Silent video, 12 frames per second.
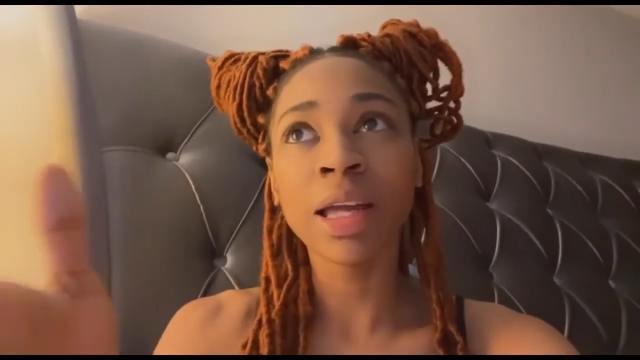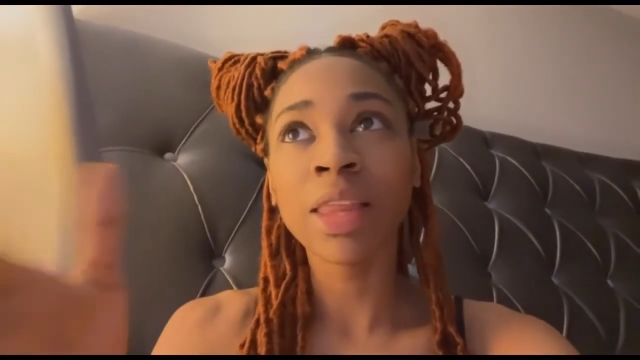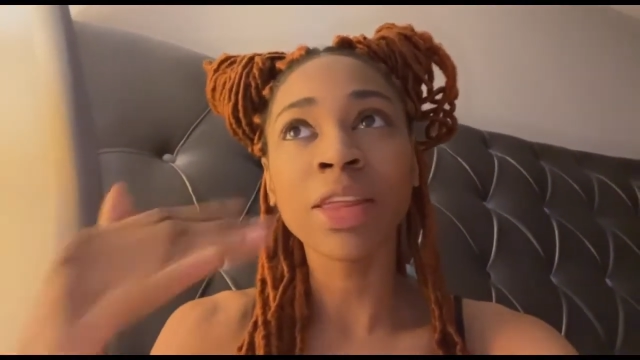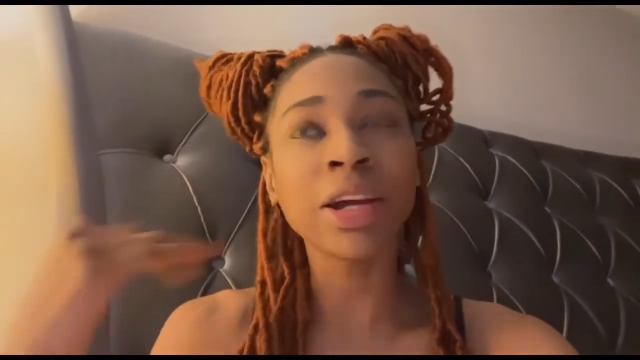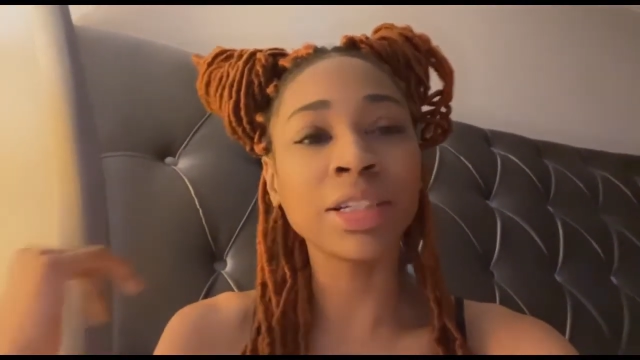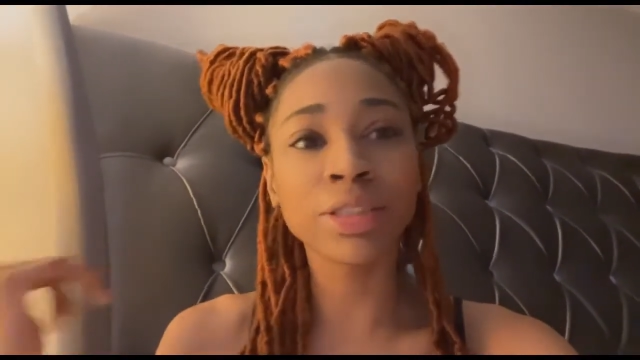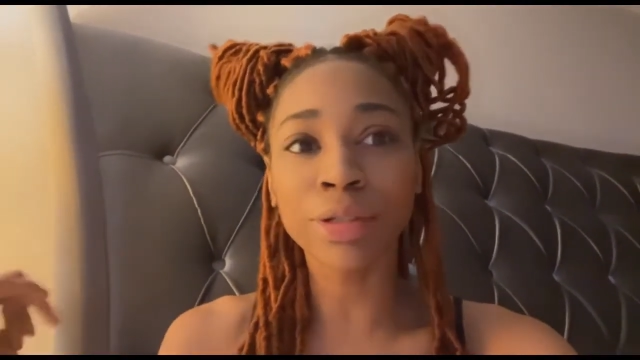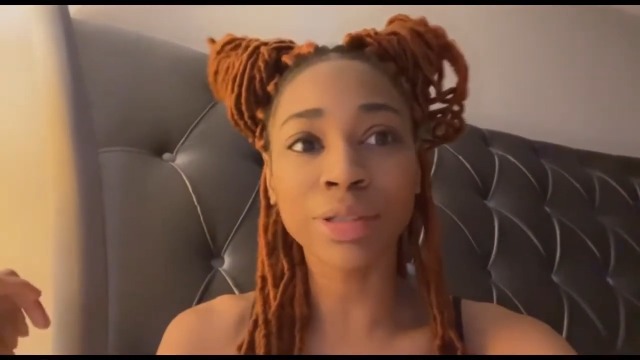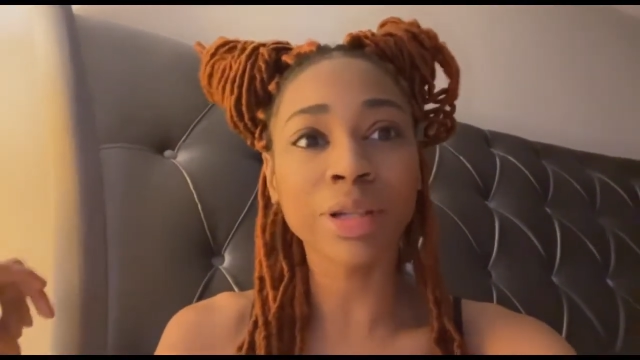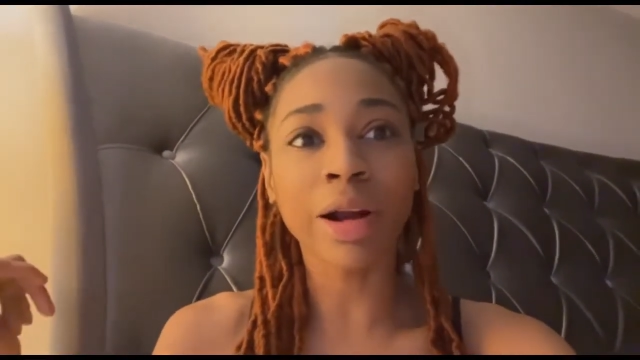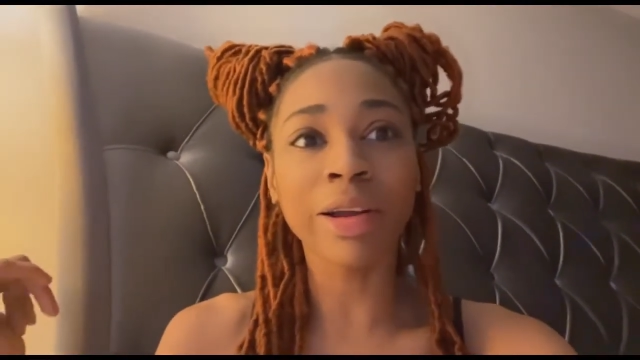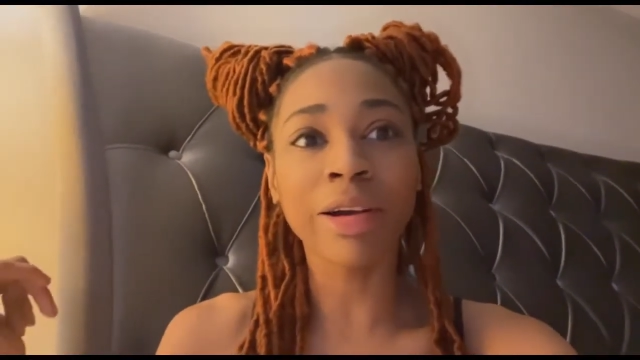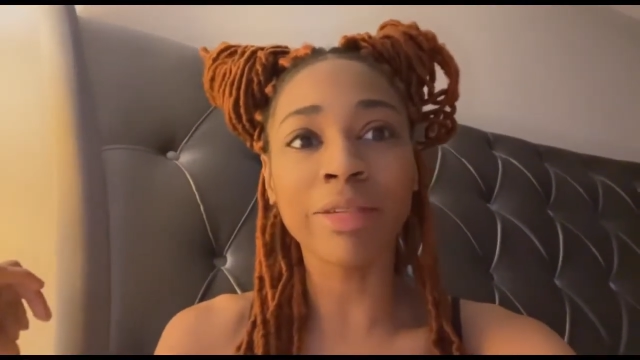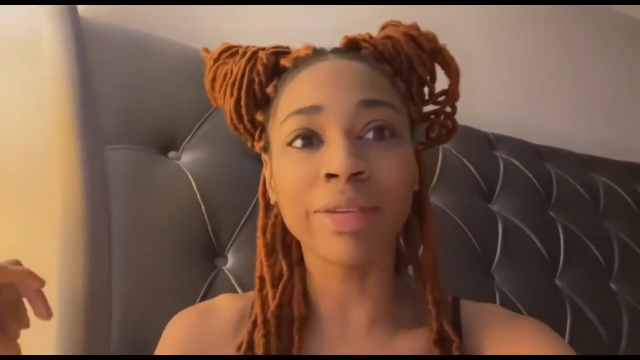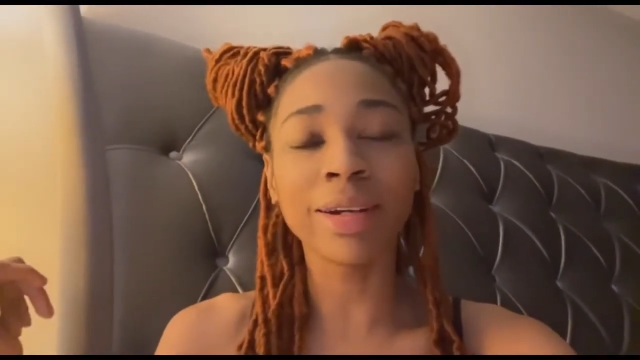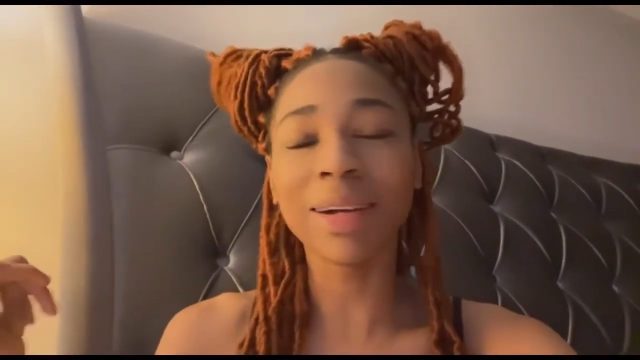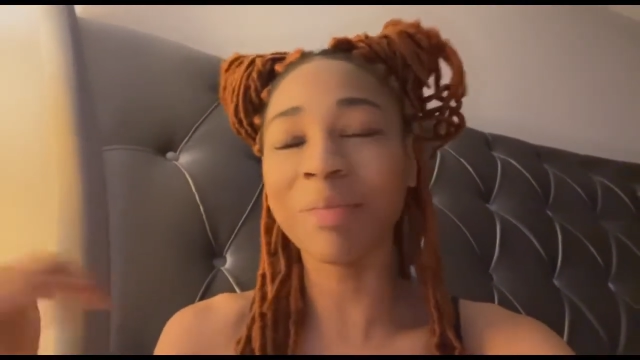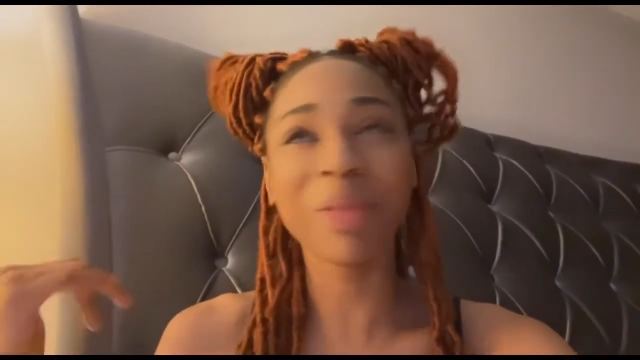There is no starting over.
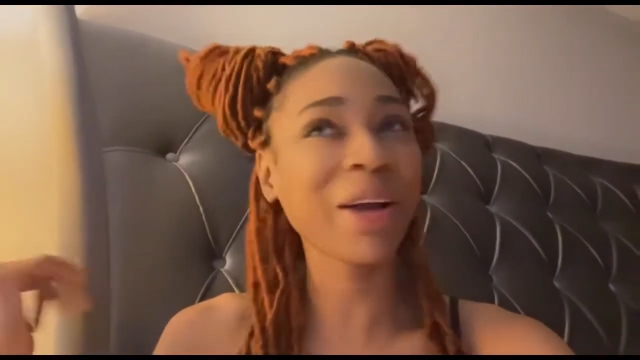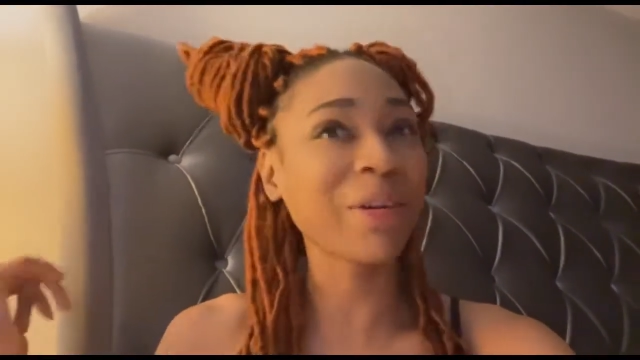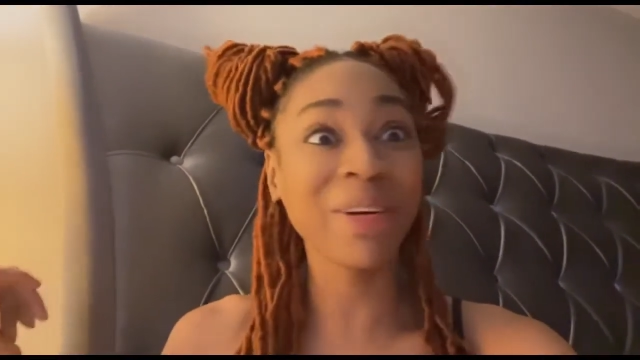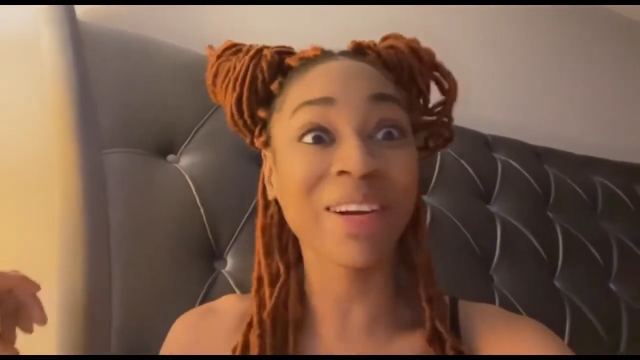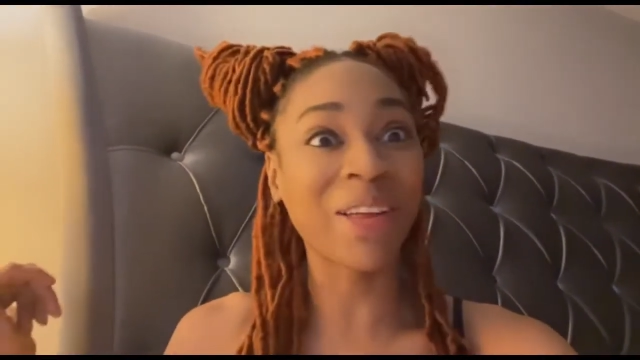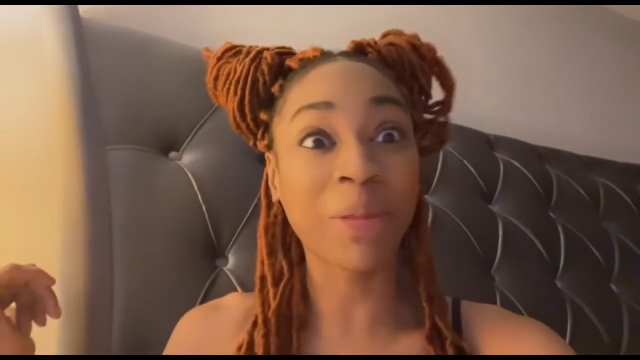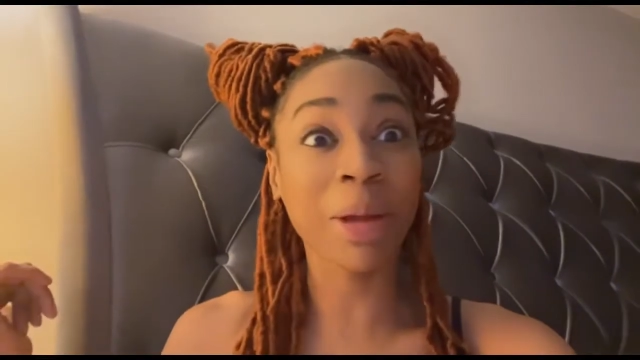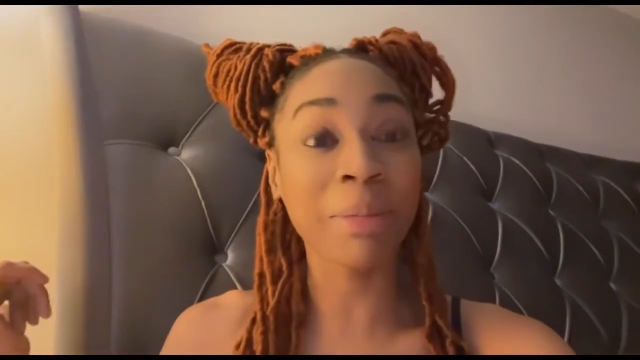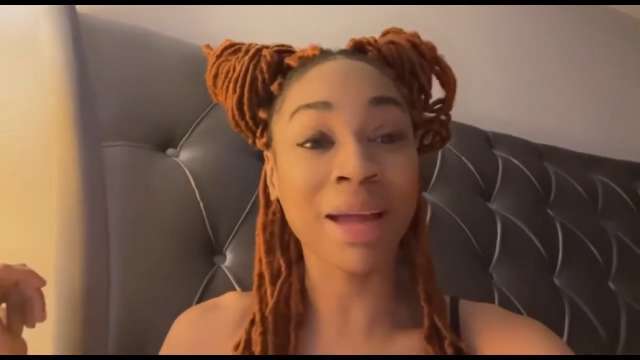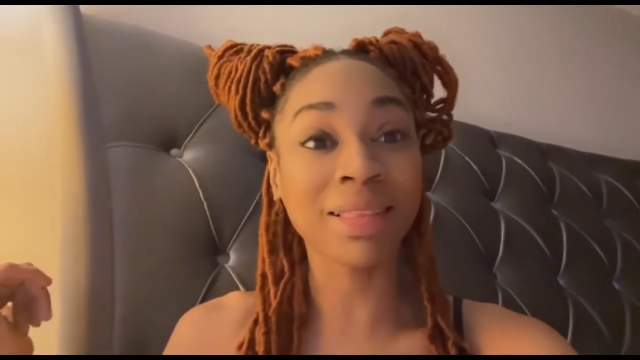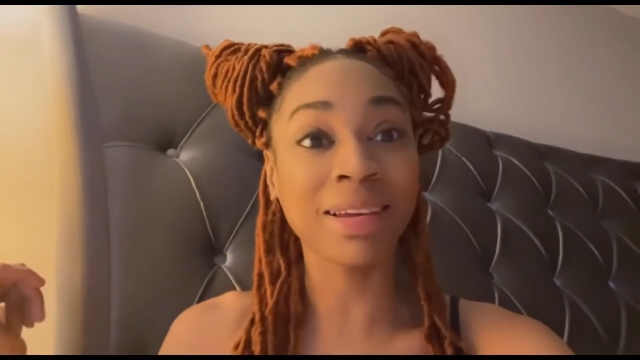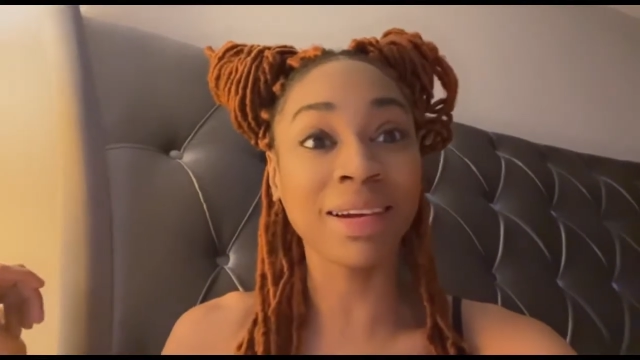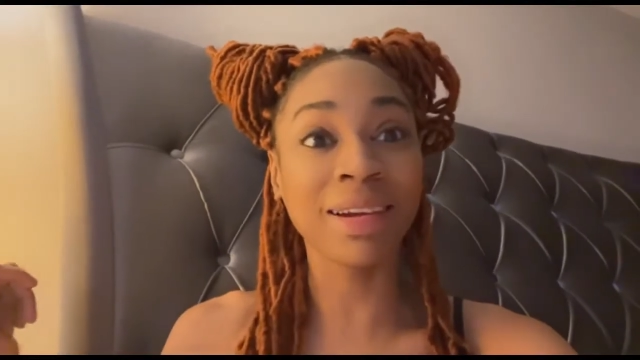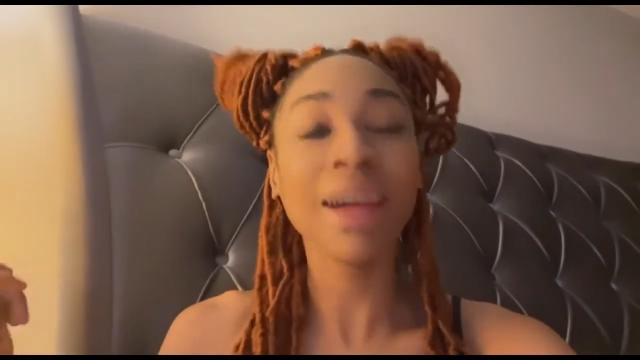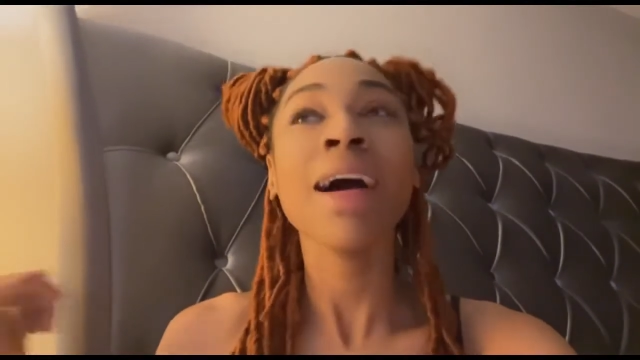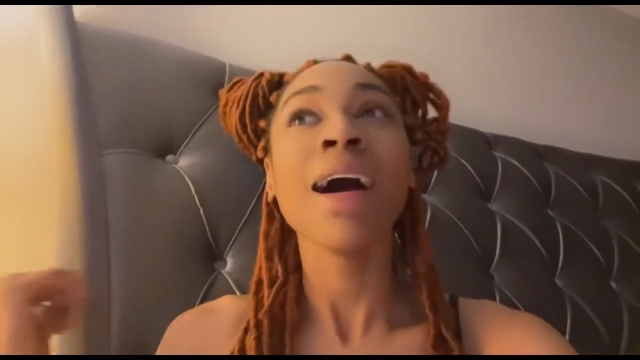I'm not going all the way back there.